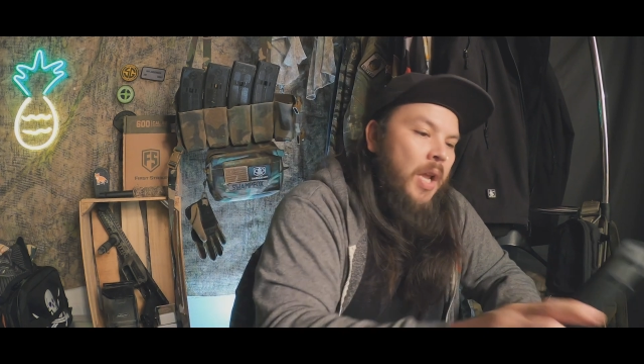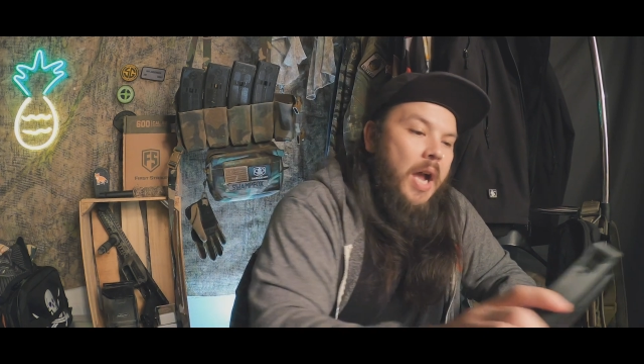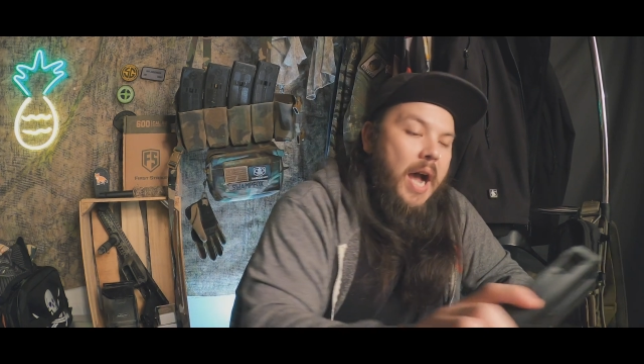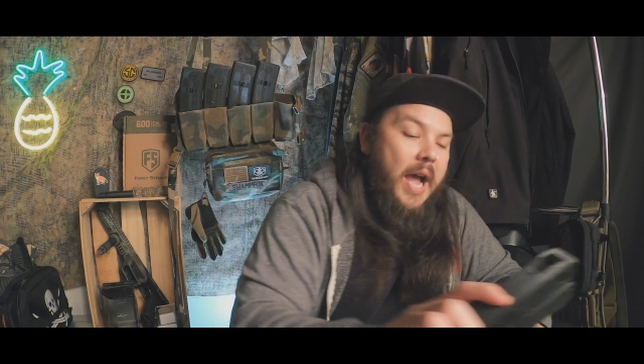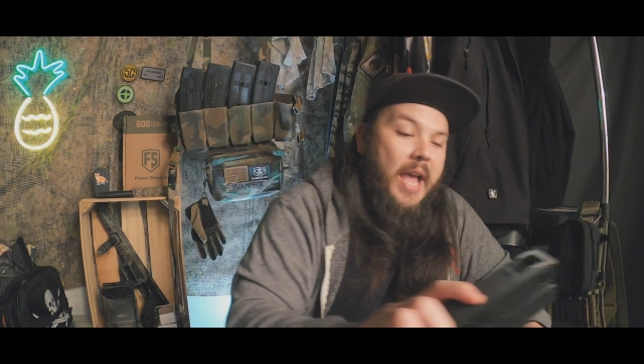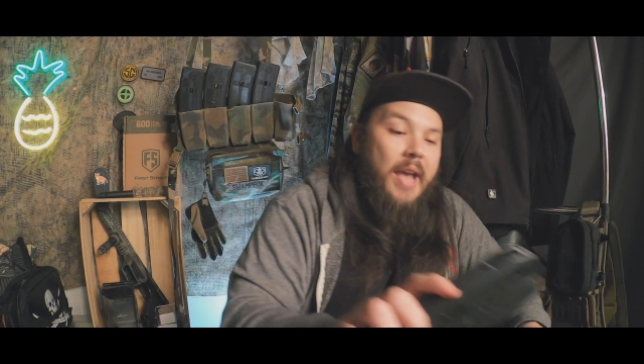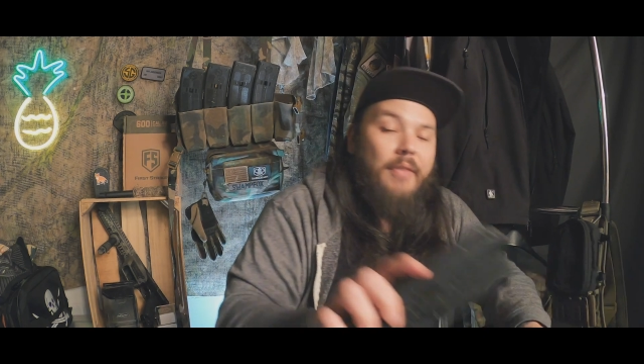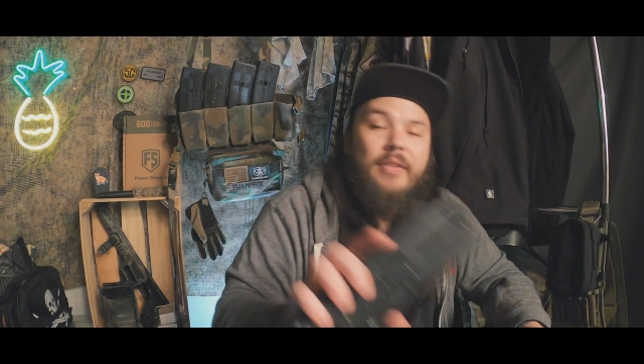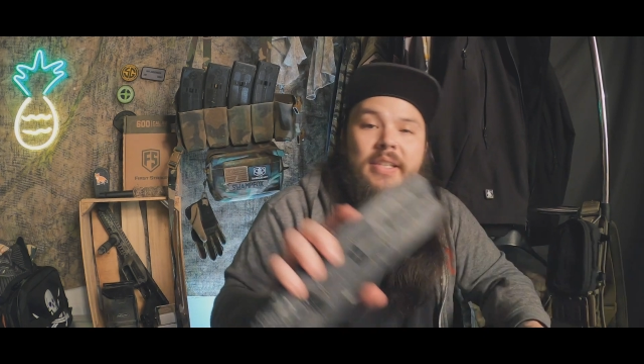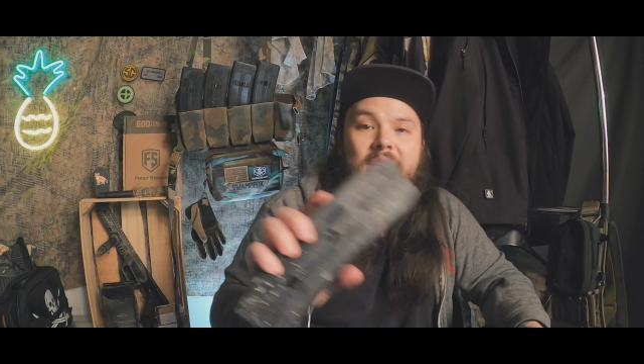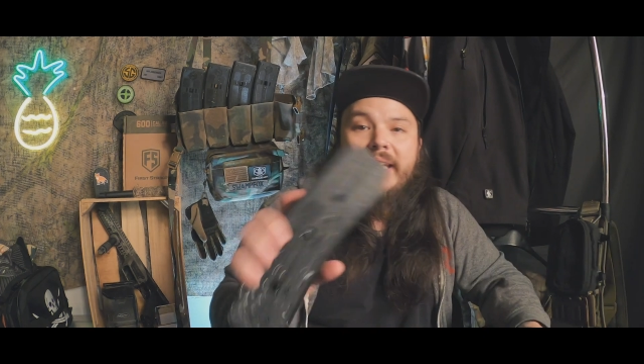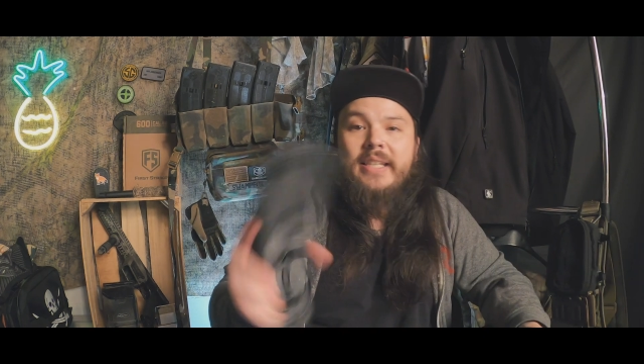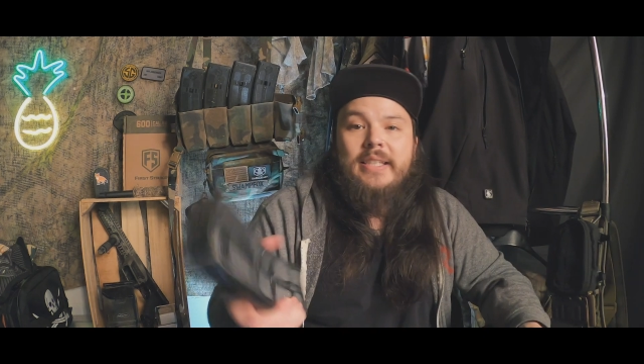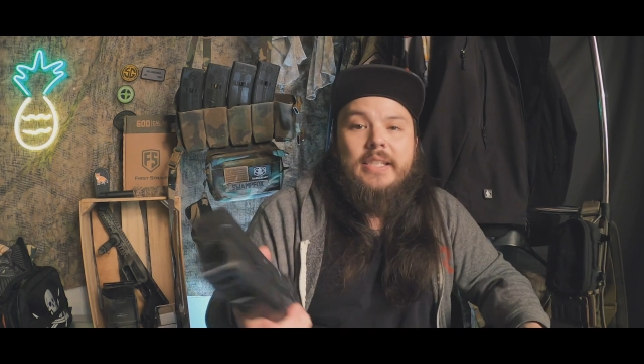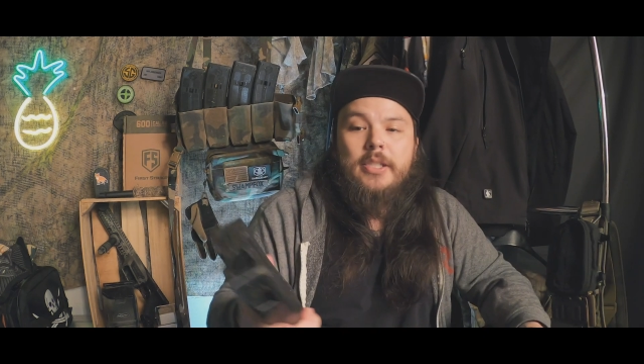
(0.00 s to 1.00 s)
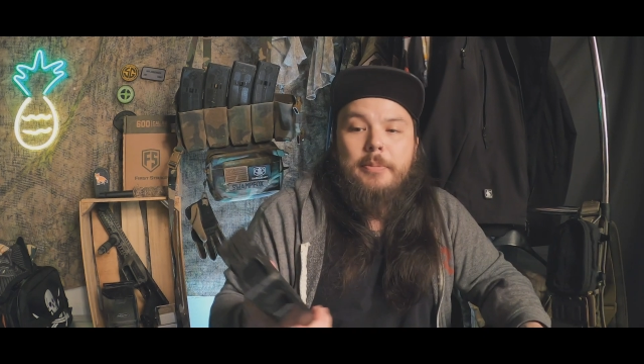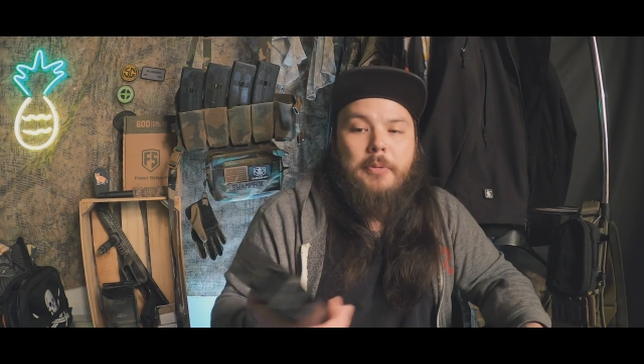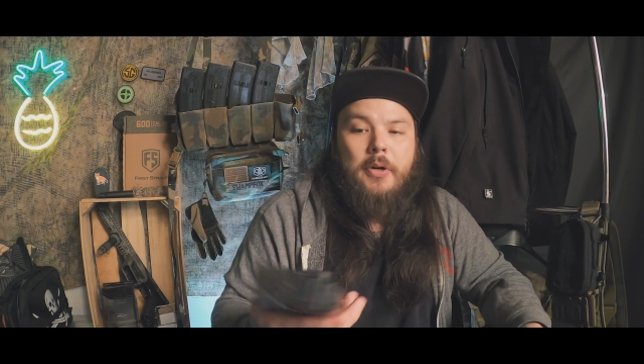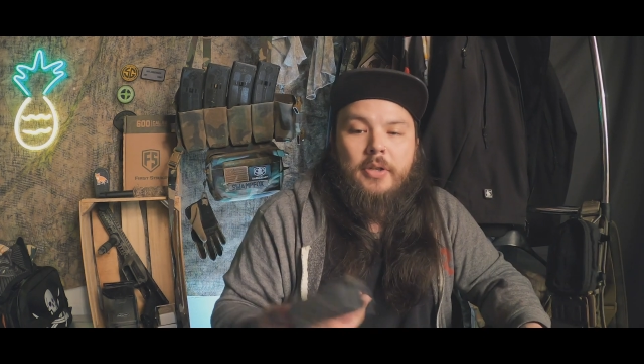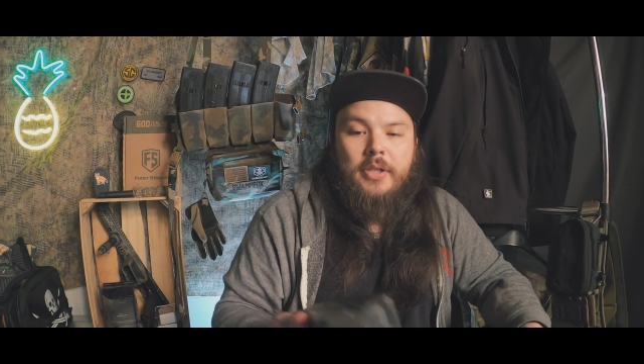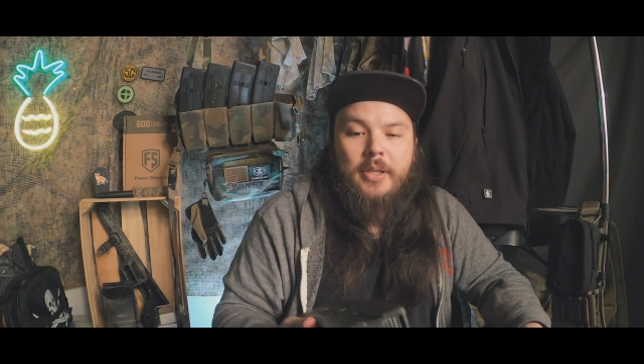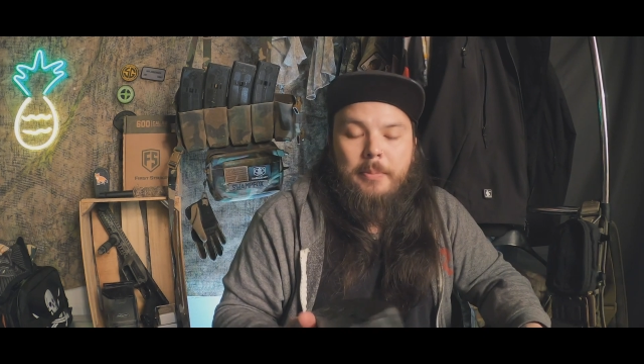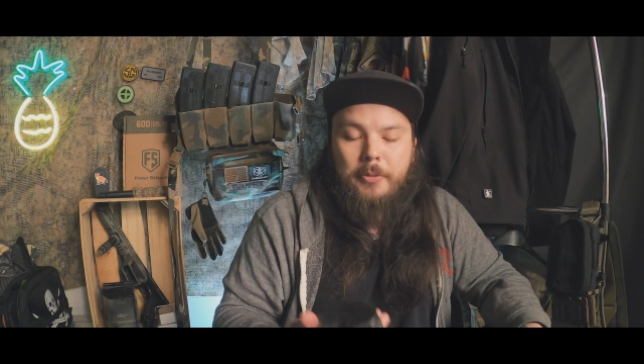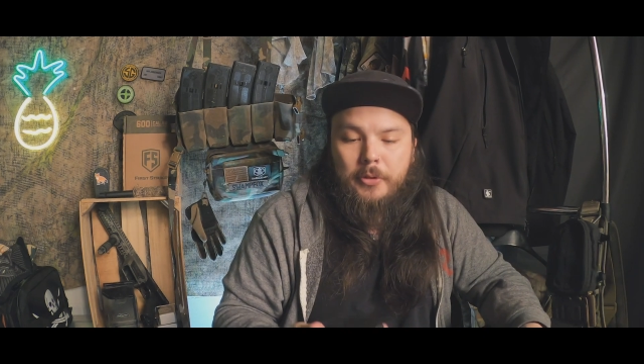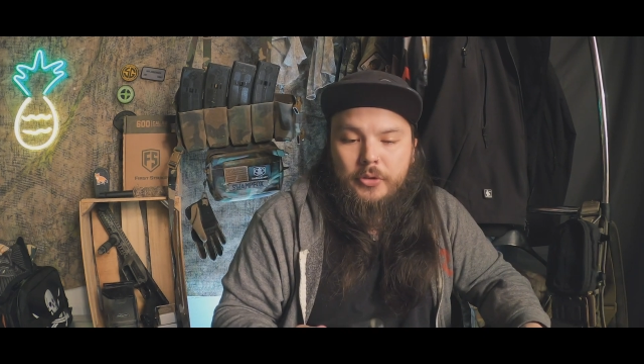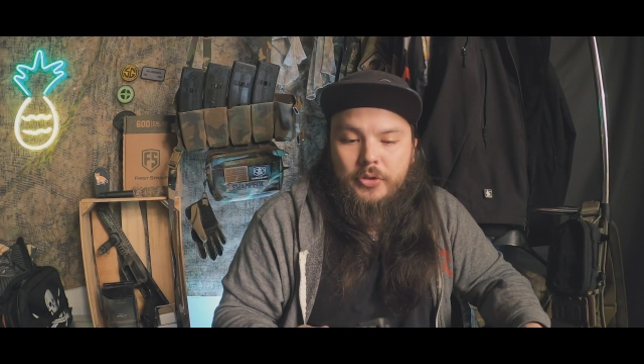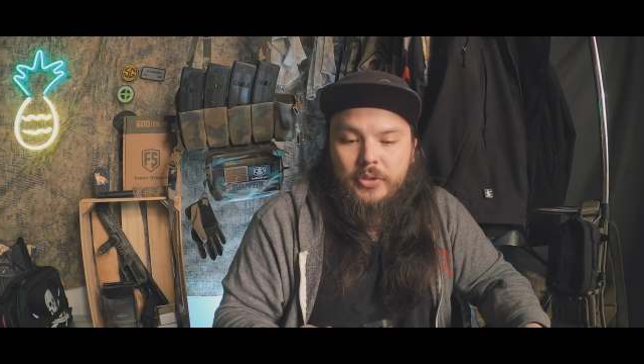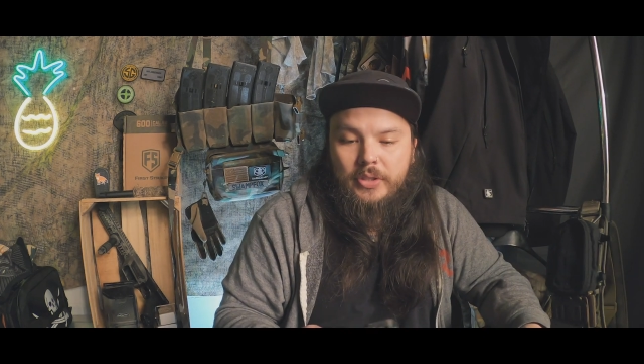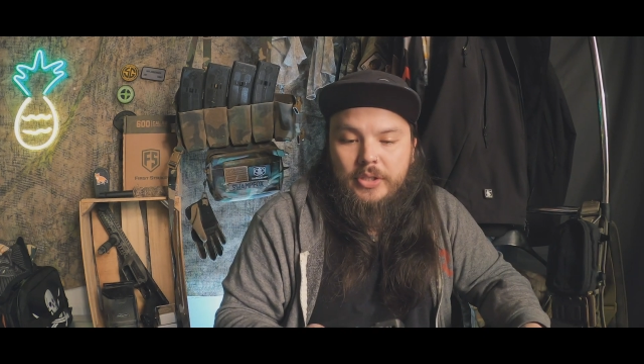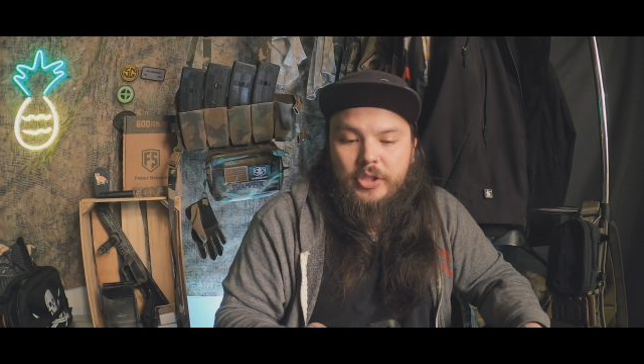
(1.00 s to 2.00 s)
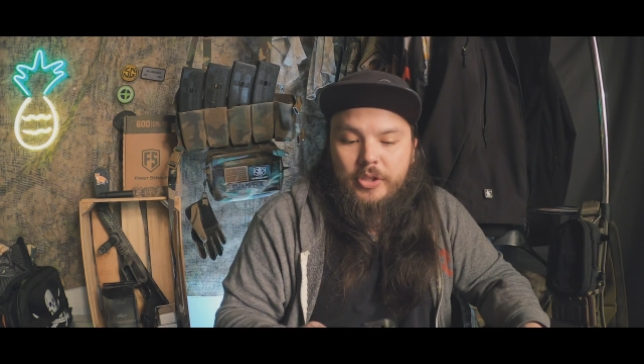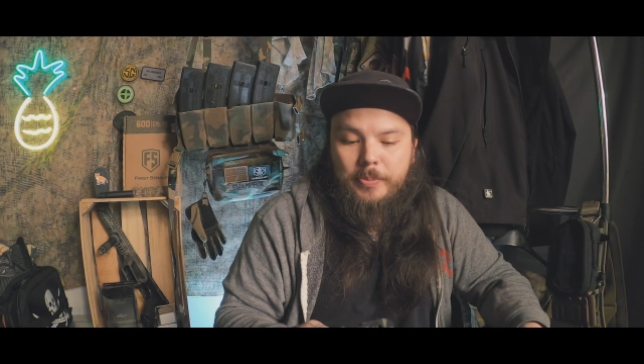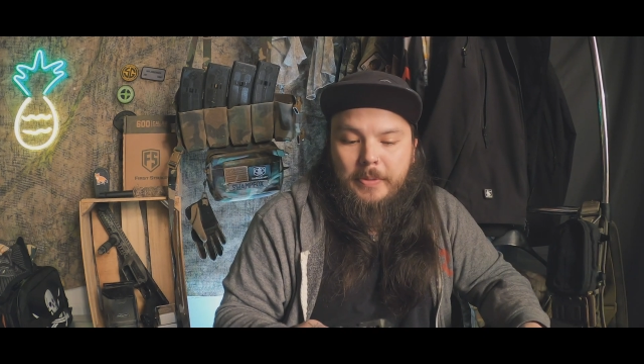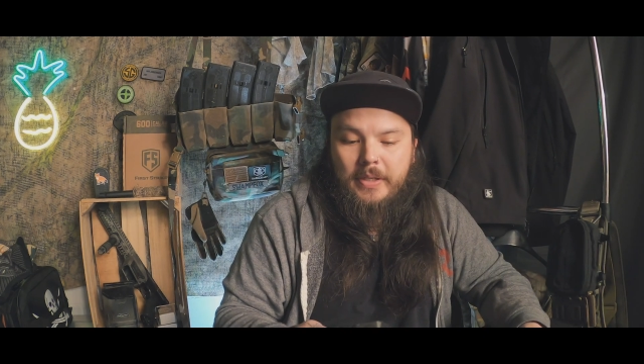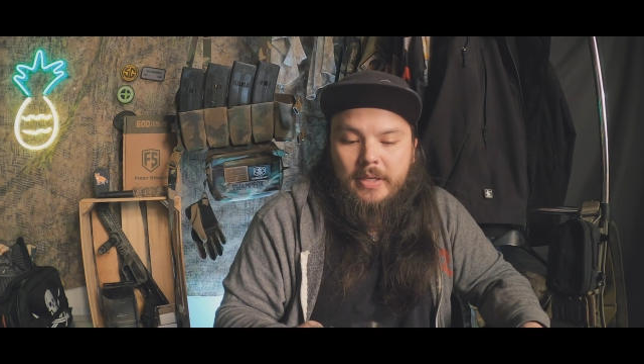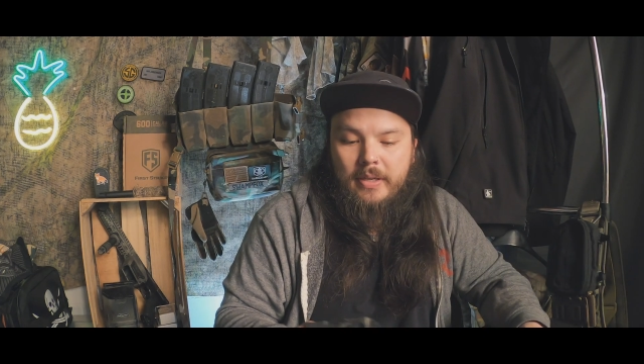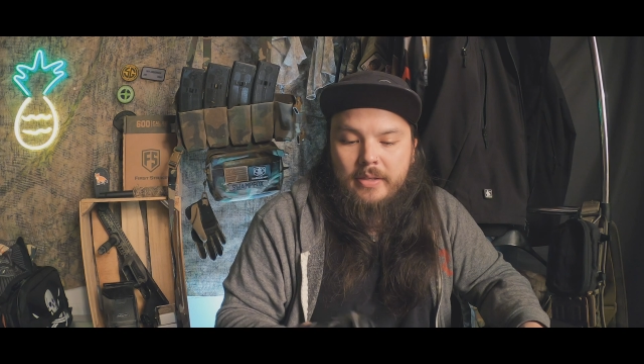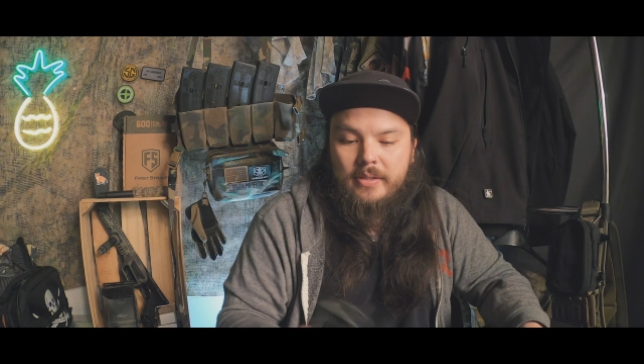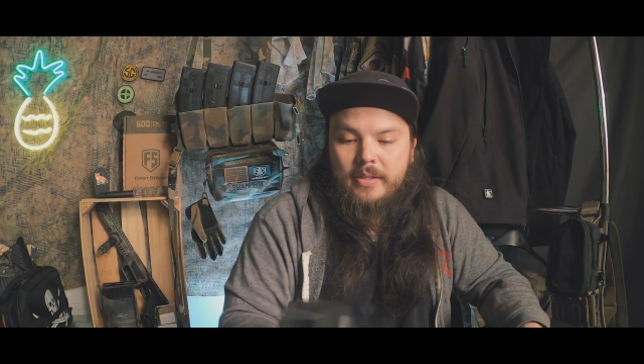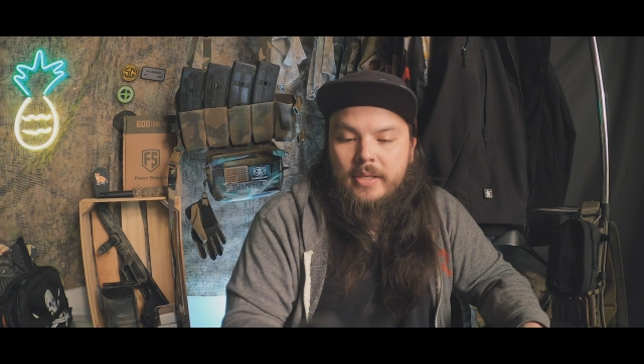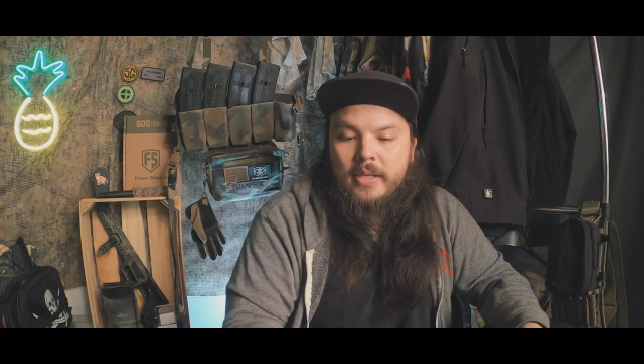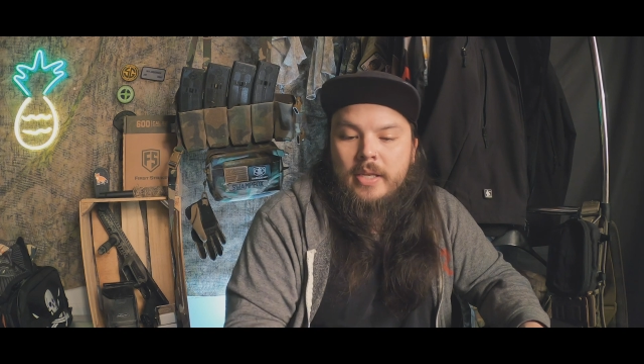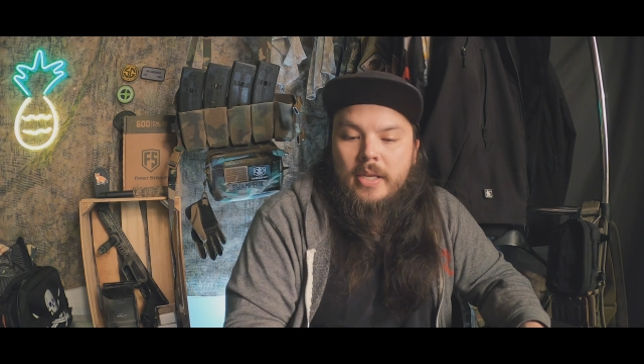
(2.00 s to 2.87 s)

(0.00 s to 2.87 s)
I haven't taken these apart yet personally, just because